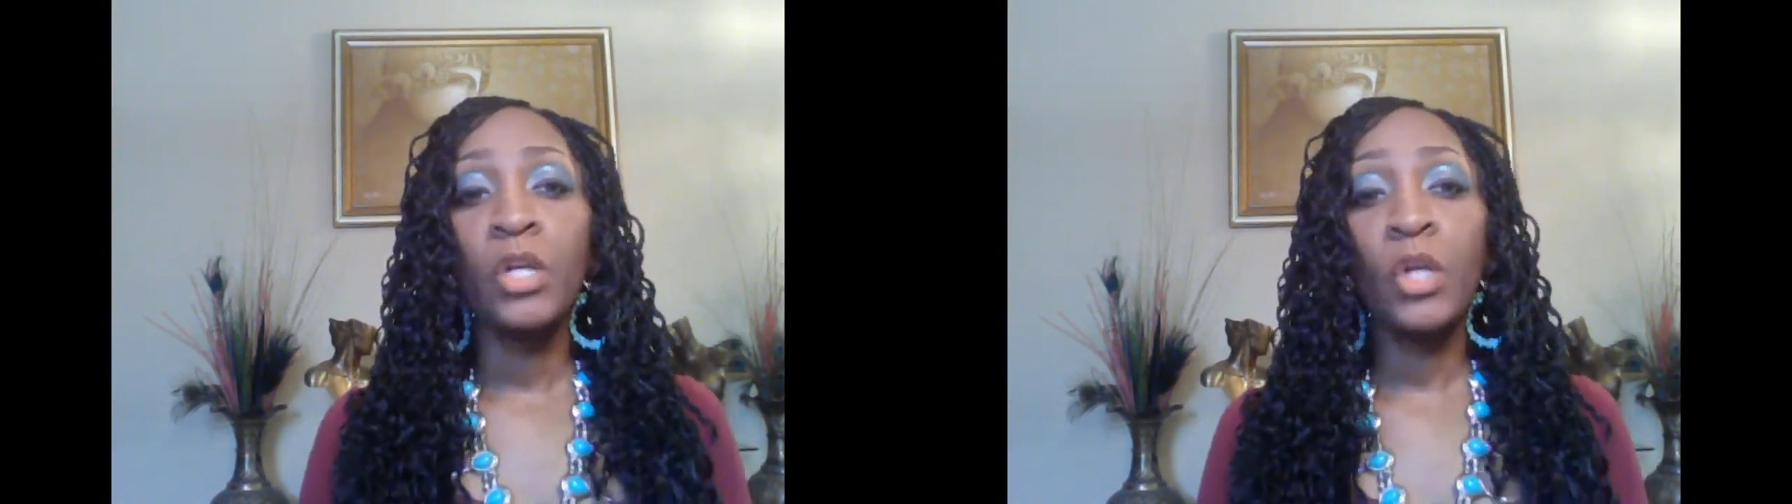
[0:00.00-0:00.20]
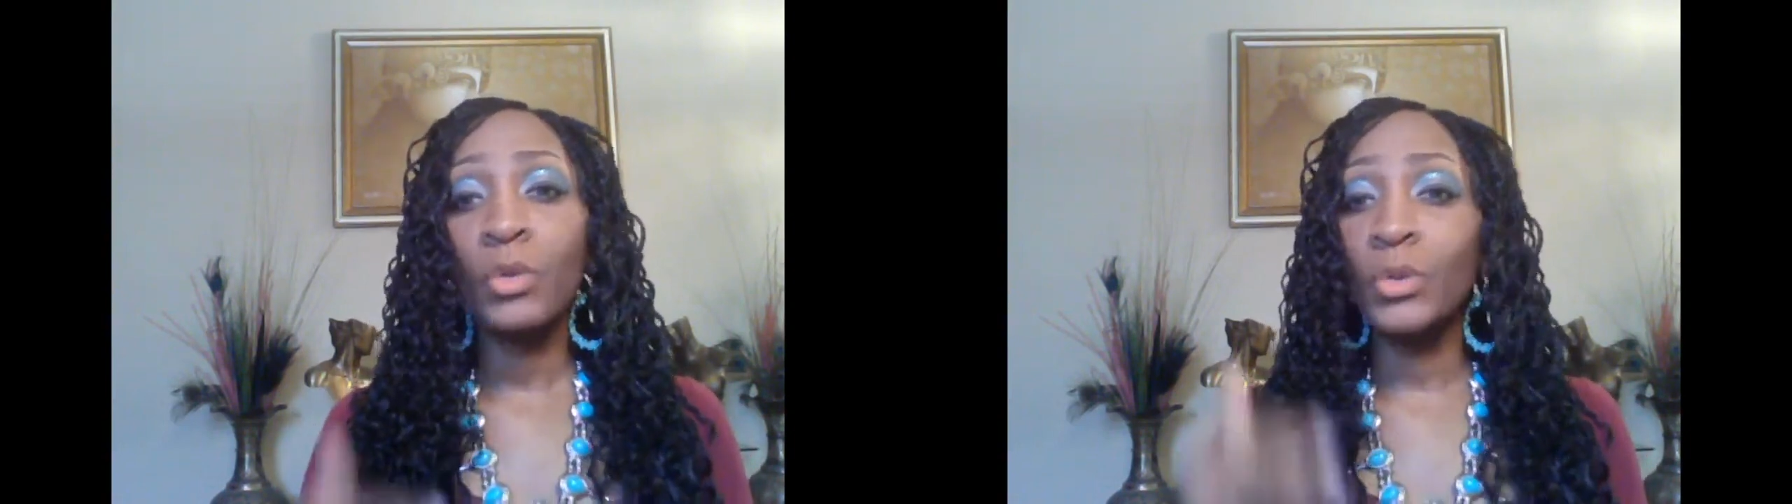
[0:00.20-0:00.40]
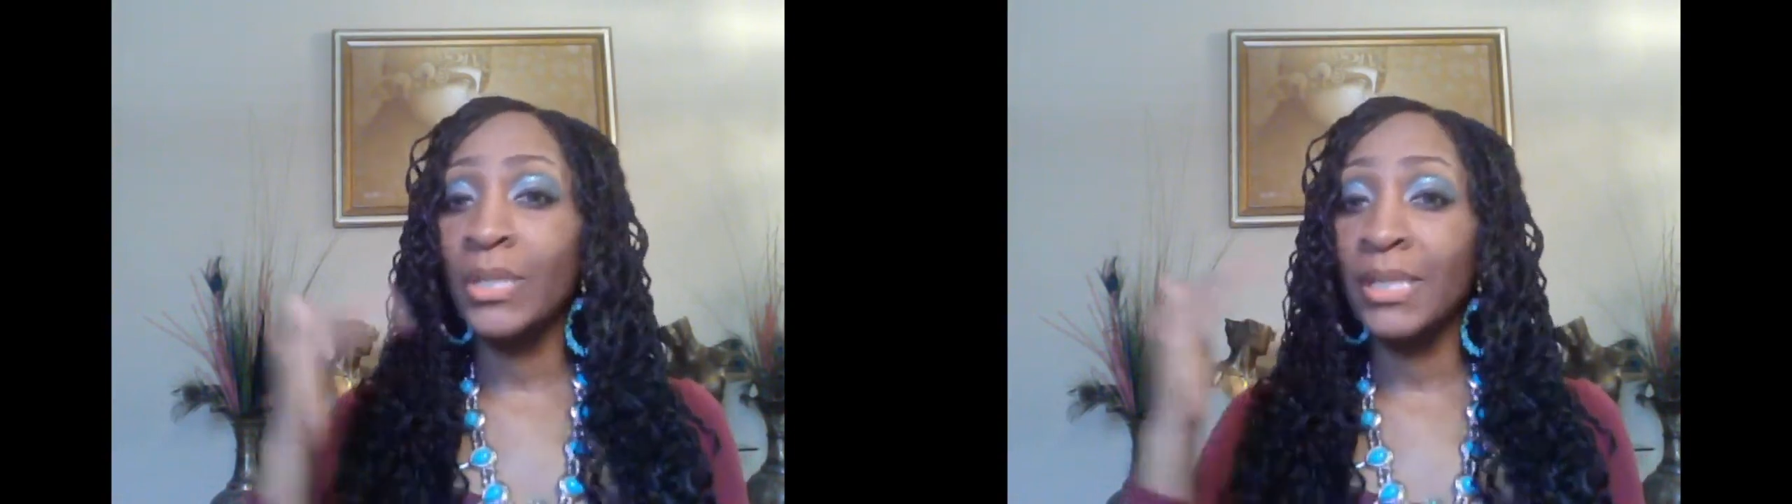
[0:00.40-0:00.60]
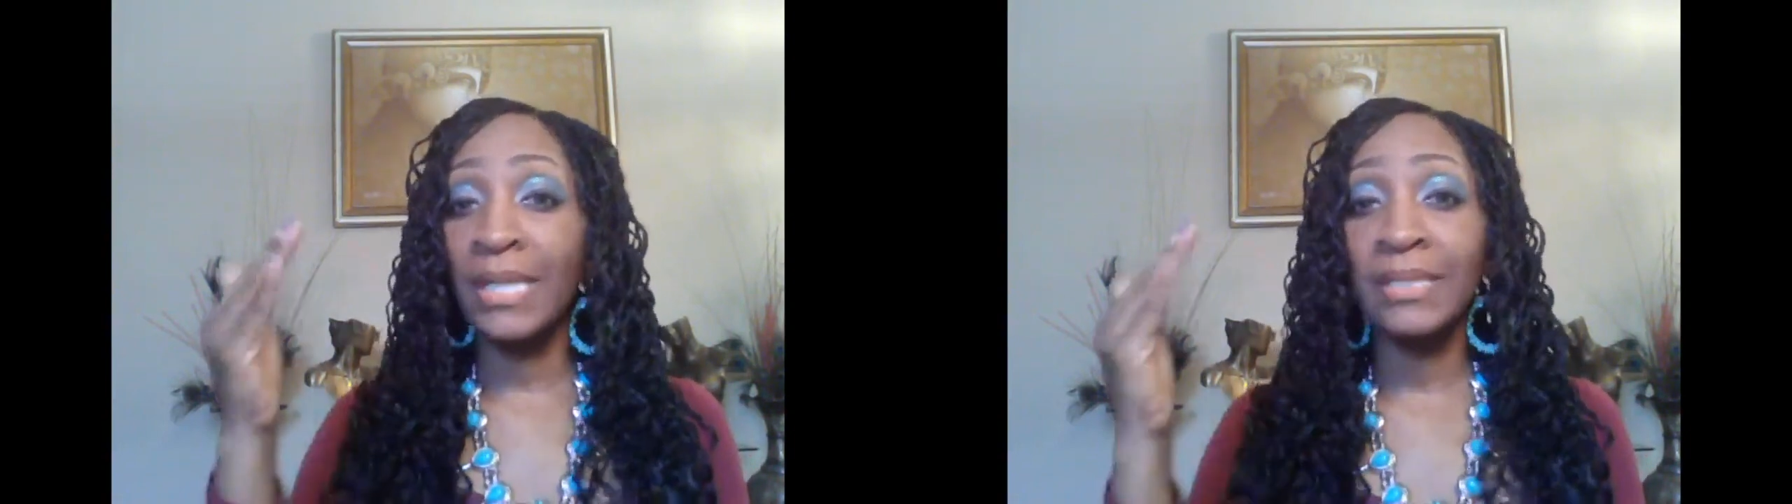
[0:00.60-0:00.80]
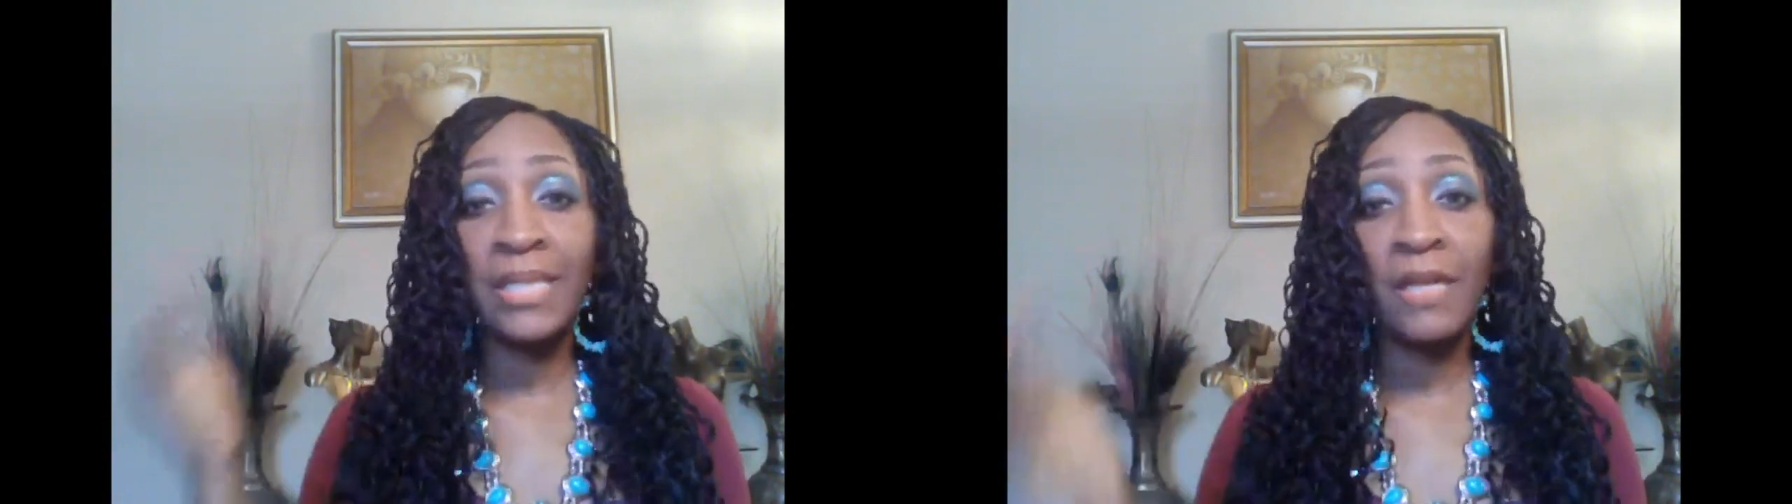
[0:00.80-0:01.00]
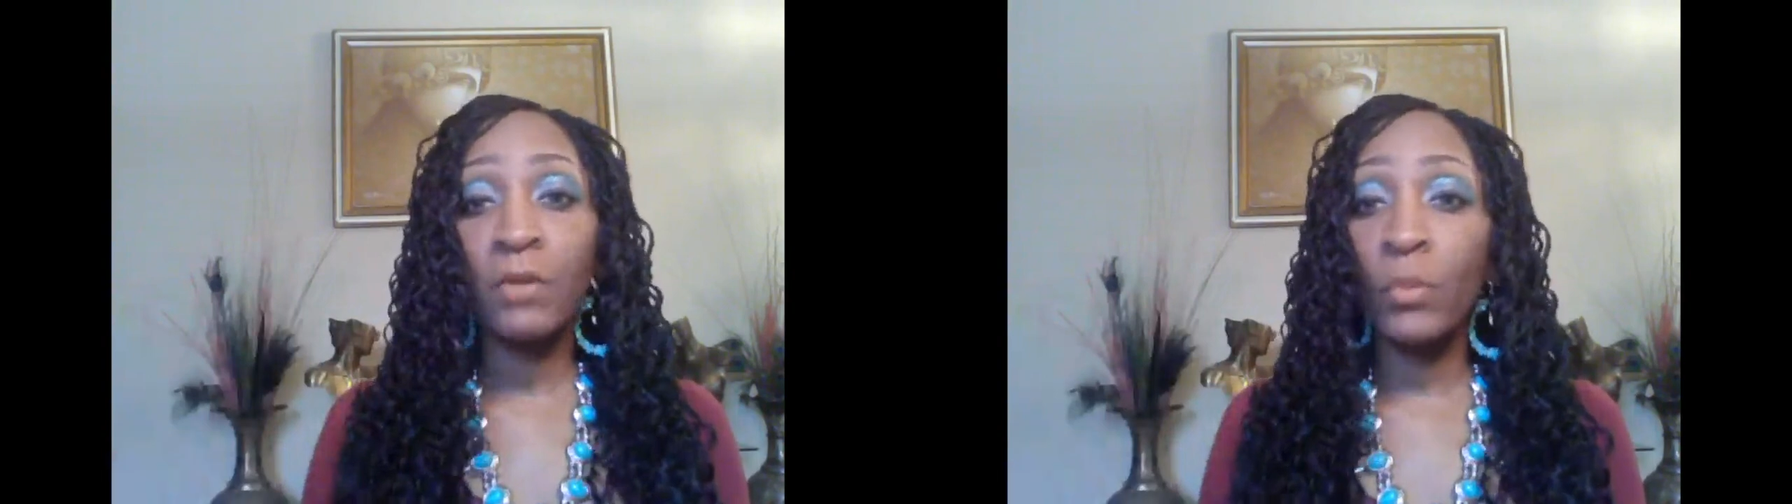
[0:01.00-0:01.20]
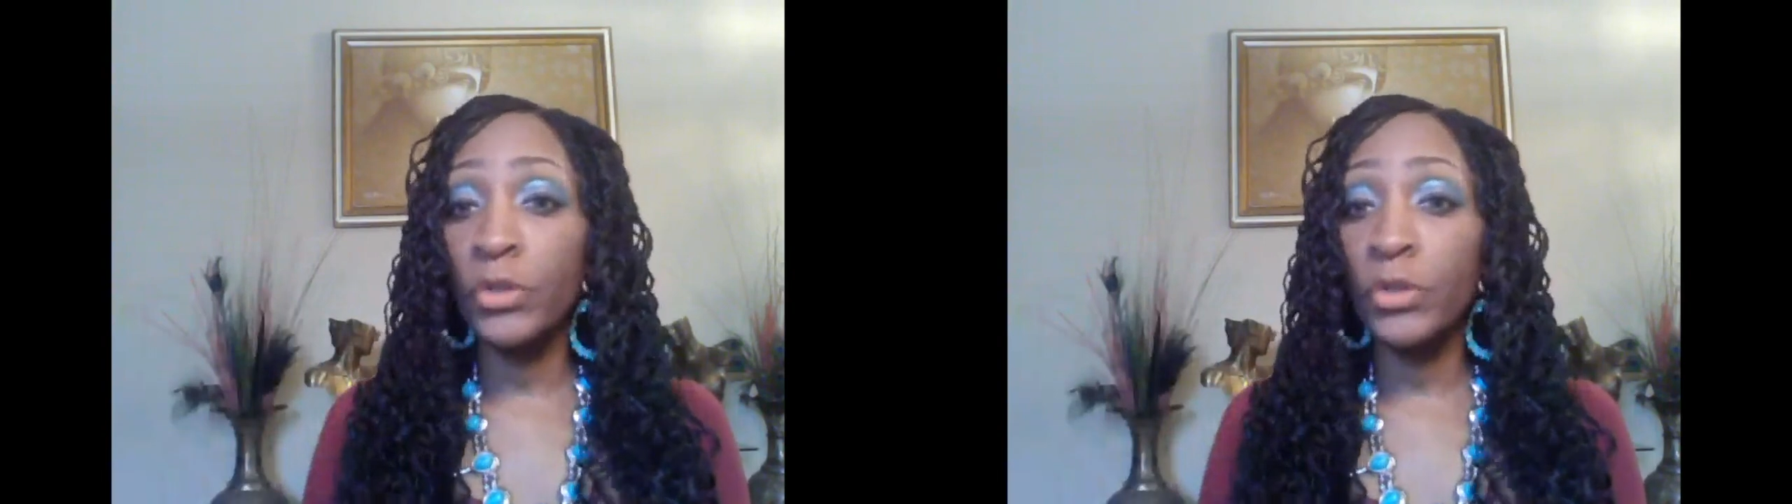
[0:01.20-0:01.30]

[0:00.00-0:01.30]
go to the next level of